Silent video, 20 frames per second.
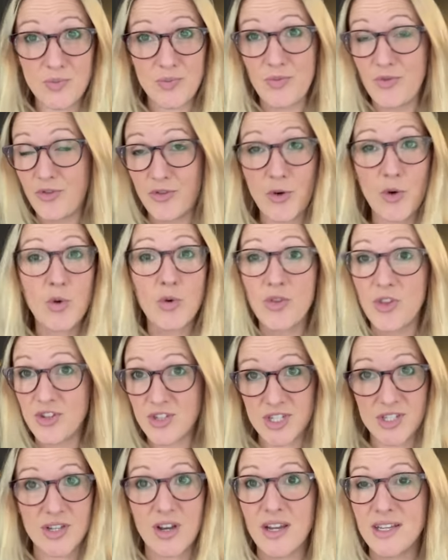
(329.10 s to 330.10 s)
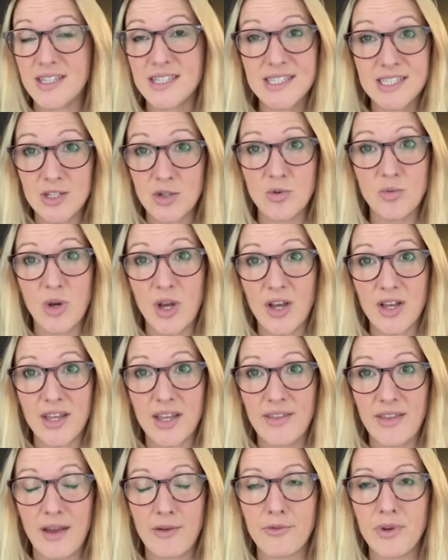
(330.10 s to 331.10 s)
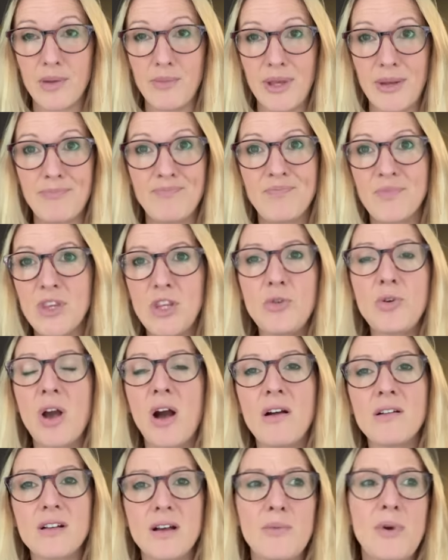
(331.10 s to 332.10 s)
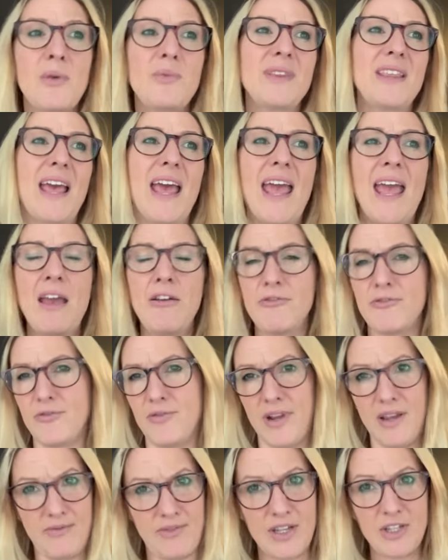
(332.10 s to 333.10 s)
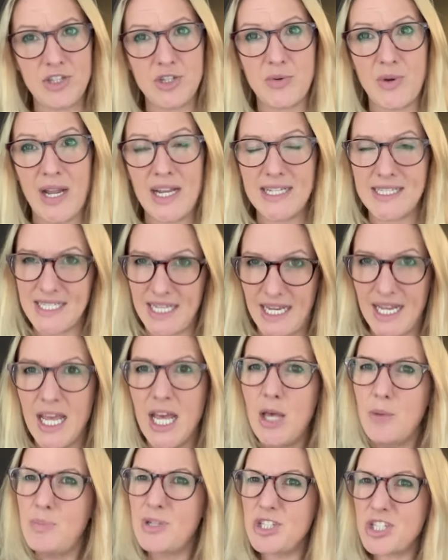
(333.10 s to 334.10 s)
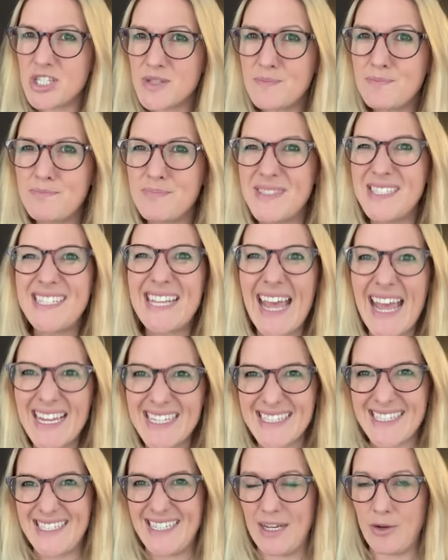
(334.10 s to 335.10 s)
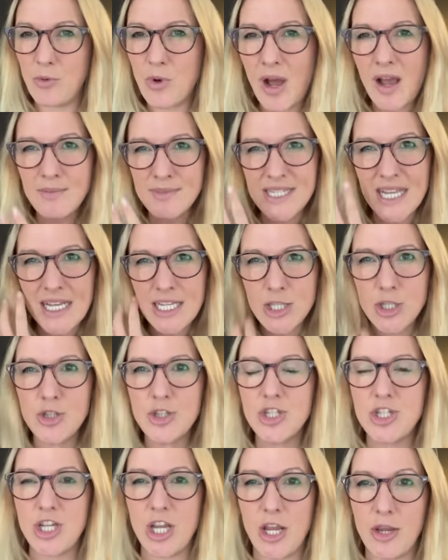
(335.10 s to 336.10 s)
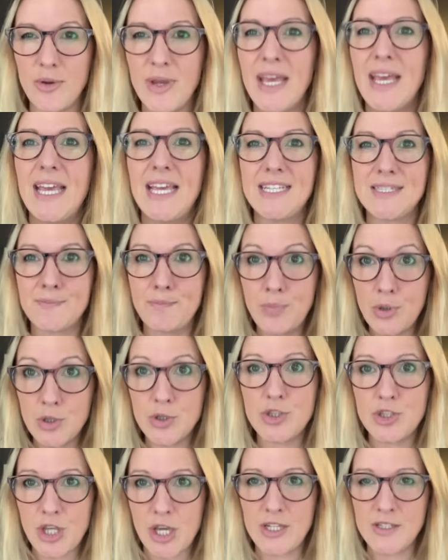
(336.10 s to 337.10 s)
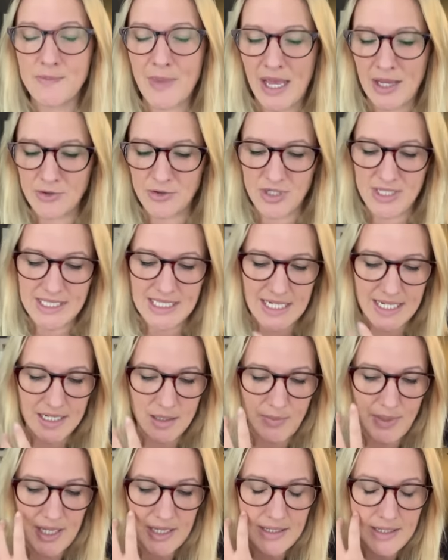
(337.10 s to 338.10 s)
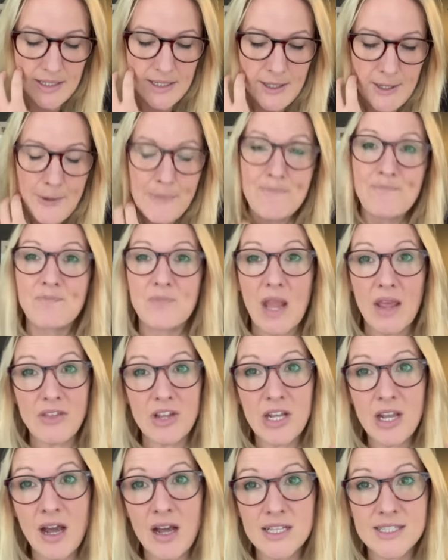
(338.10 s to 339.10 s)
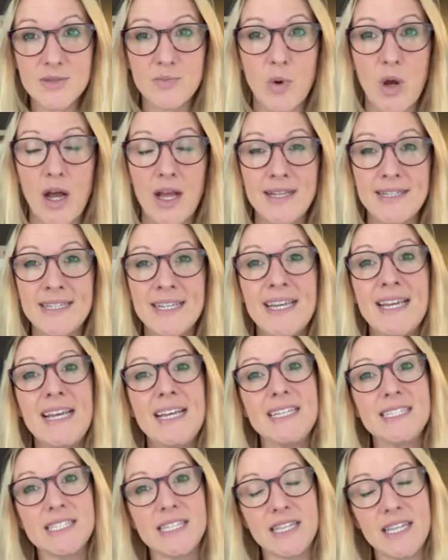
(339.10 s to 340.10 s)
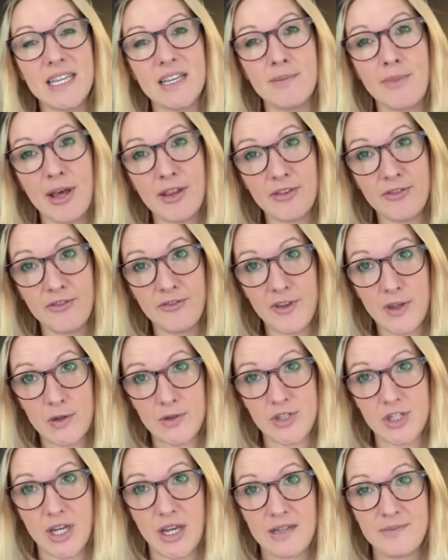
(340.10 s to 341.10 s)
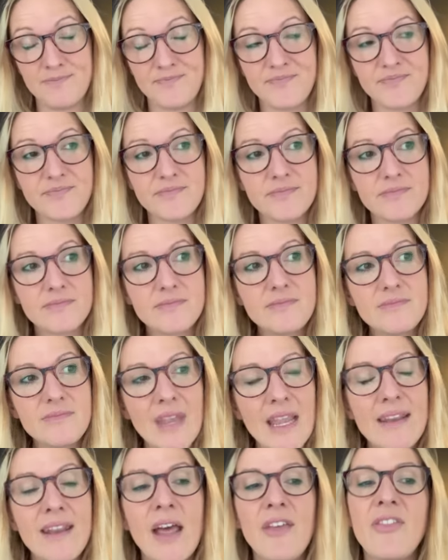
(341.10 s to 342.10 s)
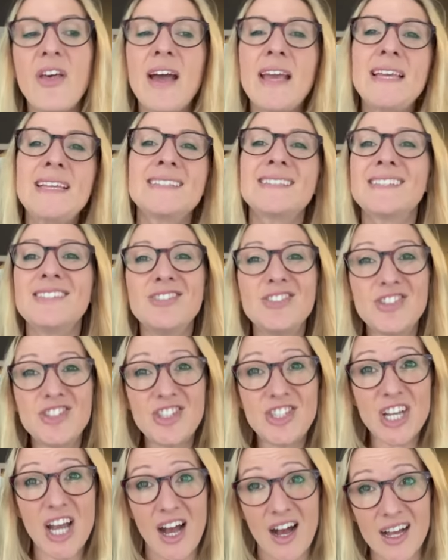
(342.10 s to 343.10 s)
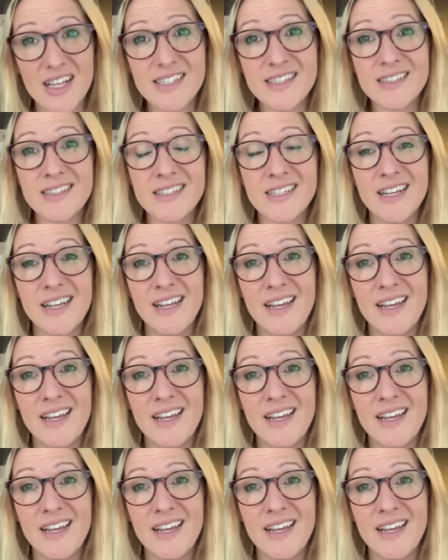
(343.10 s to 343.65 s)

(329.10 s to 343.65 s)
for the design to still work in that remit? You can't come up with every eventuality, but just test it. What I'm telling you to do is push those boundaries a little bit. Now, the last one is to think about the future. Now, that isn't just